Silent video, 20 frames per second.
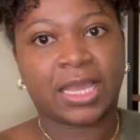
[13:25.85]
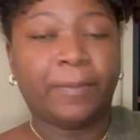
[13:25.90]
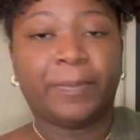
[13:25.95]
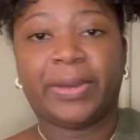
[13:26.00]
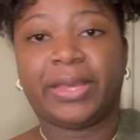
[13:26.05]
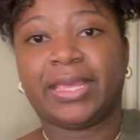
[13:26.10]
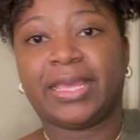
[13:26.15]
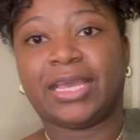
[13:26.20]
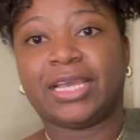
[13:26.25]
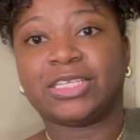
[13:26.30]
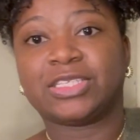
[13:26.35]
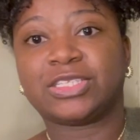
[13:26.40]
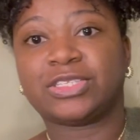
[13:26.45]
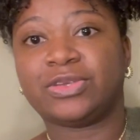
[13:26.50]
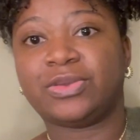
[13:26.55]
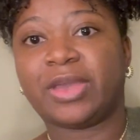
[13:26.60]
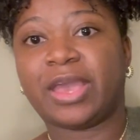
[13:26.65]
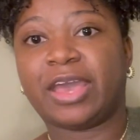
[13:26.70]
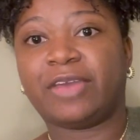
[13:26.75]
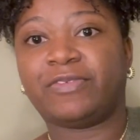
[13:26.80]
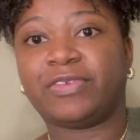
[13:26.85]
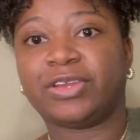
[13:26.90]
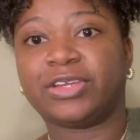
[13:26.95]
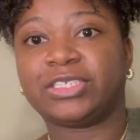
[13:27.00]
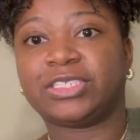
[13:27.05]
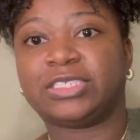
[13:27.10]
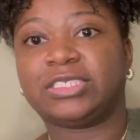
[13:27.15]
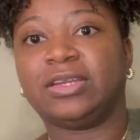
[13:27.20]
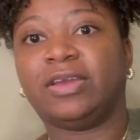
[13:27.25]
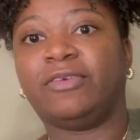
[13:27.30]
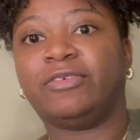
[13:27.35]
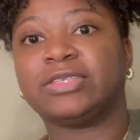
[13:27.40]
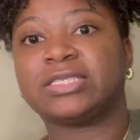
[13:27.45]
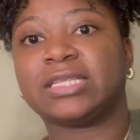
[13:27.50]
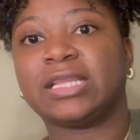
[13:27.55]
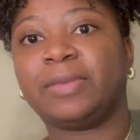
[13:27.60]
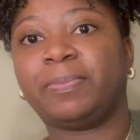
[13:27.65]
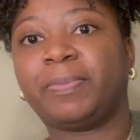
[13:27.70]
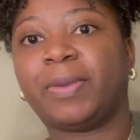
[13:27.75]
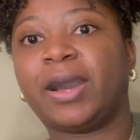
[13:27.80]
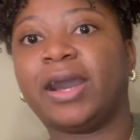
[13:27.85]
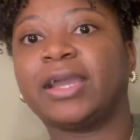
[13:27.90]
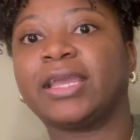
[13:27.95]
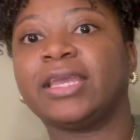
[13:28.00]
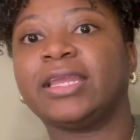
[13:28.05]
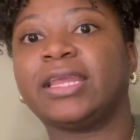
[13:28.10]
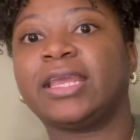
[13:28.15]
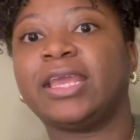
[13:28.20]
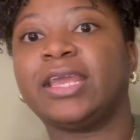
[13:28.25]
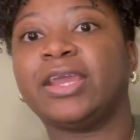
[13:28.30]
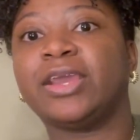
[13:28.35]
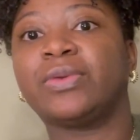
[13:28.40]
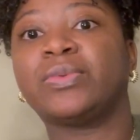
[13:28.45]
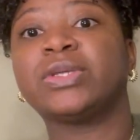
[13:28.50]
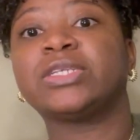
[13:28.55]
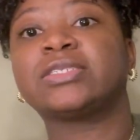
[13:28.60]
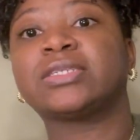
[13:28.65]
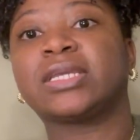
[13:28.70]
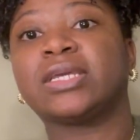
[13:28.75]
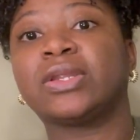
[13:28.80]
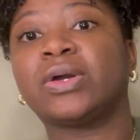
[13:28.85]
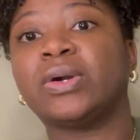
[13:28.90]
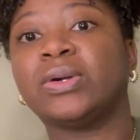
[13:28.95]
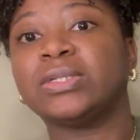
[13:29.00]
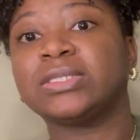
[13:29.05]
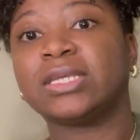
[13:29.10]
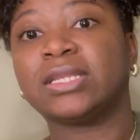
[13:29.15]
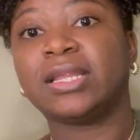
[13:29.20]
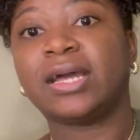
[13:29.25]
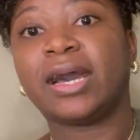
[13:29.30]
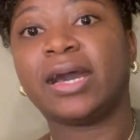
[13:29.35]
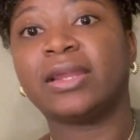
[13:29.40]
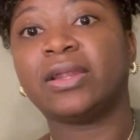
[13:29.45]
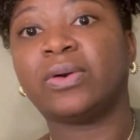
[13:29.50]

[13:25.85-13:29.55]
But yes, you have your slip pocket here, which can hold a lot,